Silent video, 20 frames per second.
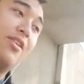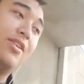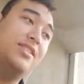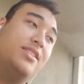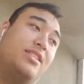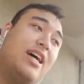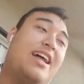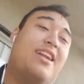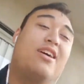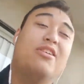
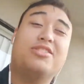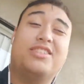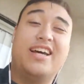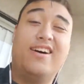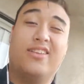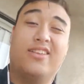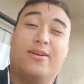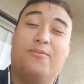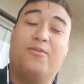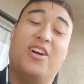I don't
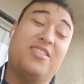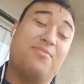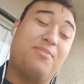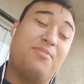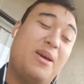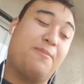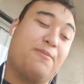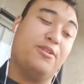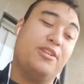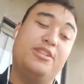tell them
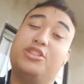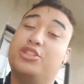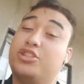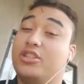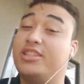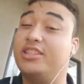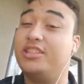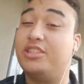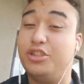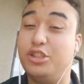what people
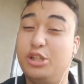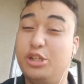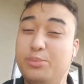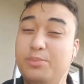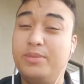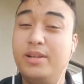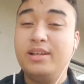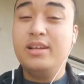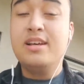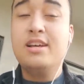usually
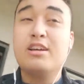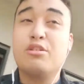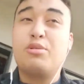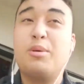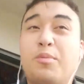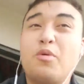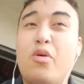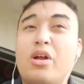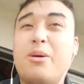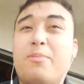assume.
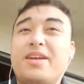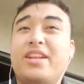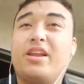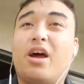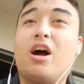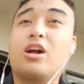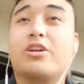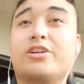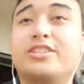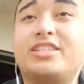People want to be
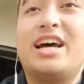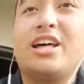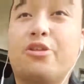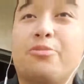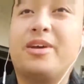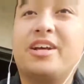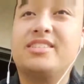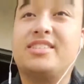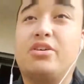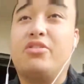doctors
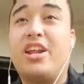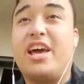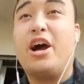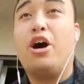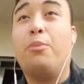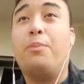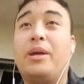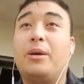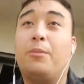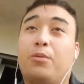either because they want to
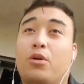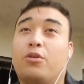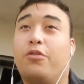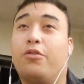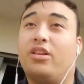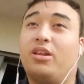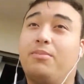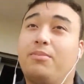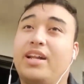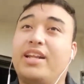help people or
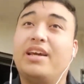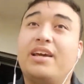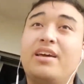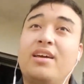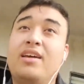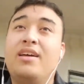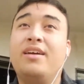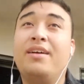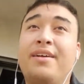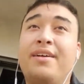for the money.
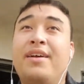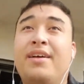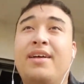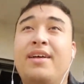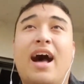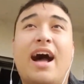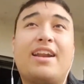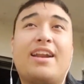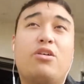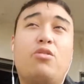
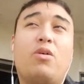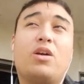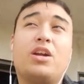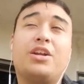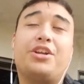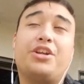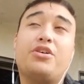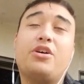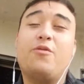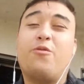I don't want
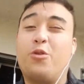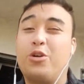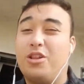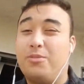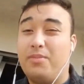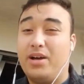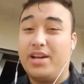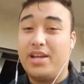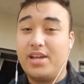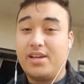to do it for
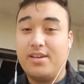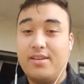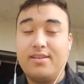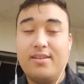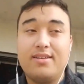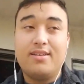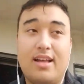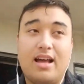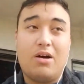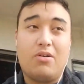the money.
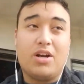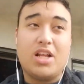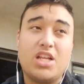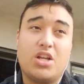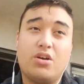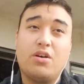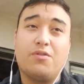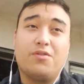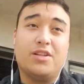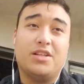I want to
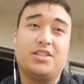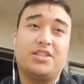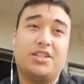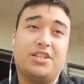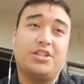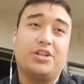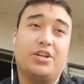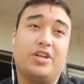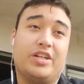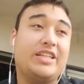do it for the
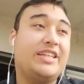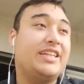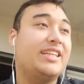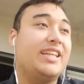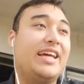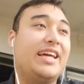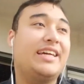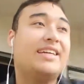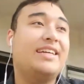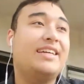security.
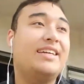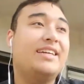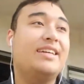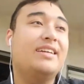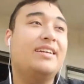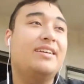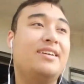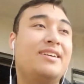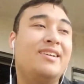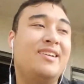Like
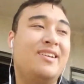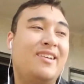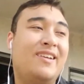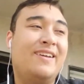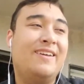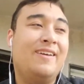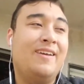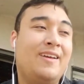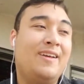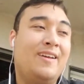
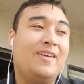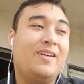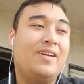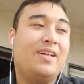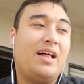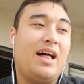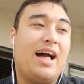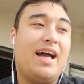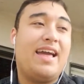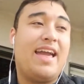
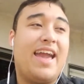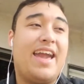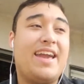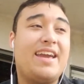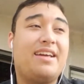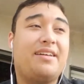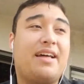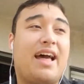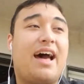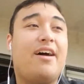I
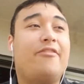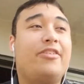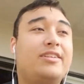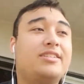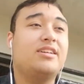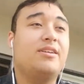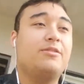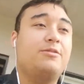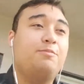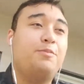hate having
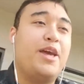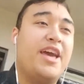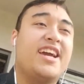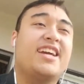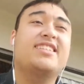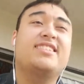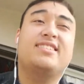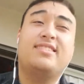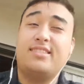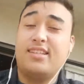to pick
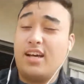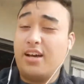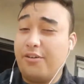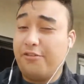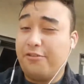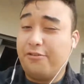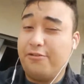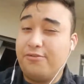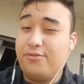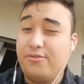
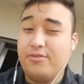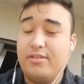stuff.